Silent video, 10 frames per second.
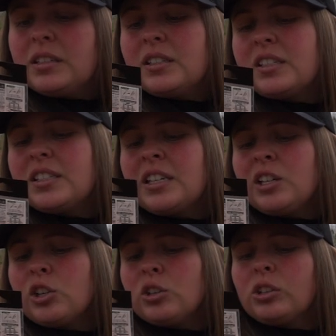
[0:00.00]

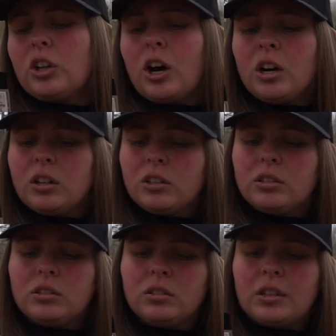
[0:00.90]
Sinker Lock.
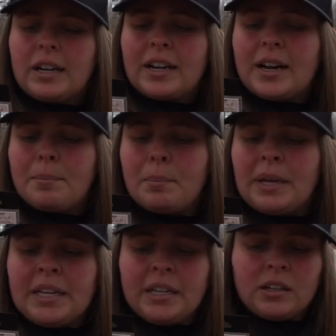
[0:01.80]
I got
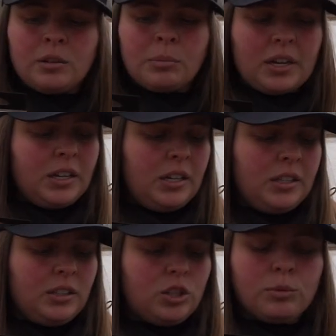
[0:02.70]
medium
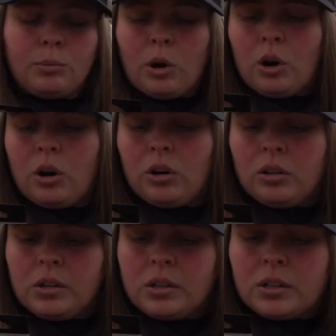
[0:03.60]
and small.
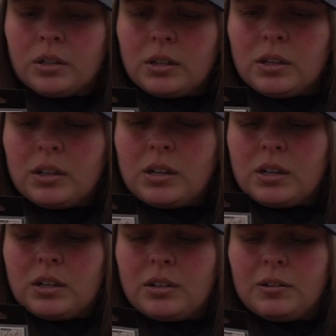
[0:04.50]

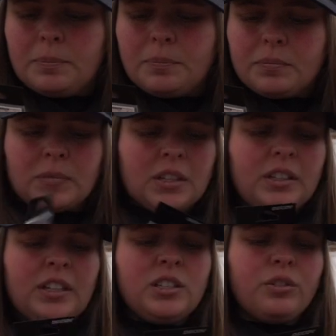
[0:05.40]
I
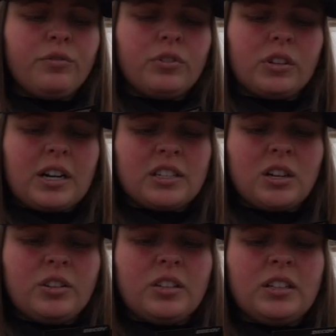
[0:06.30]

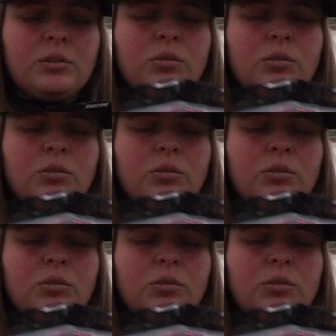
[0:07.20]
saw that these